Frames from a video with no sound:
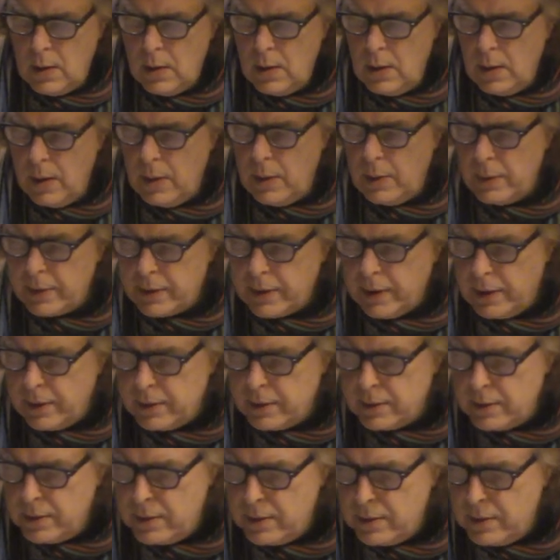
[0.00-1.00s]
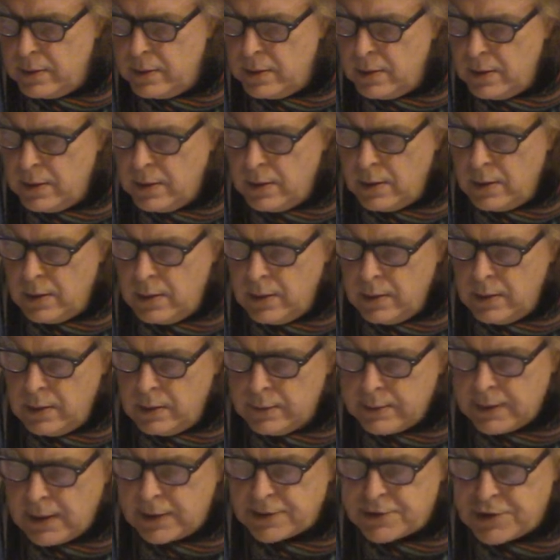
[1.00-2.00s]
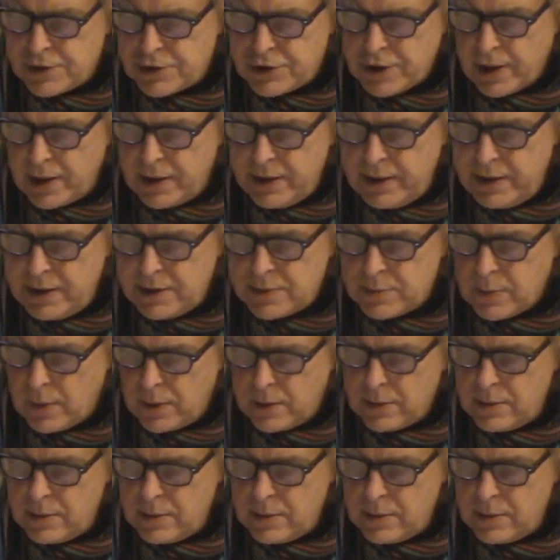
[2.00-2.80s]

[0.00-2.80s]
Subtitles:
Okay. That's the Chinese one?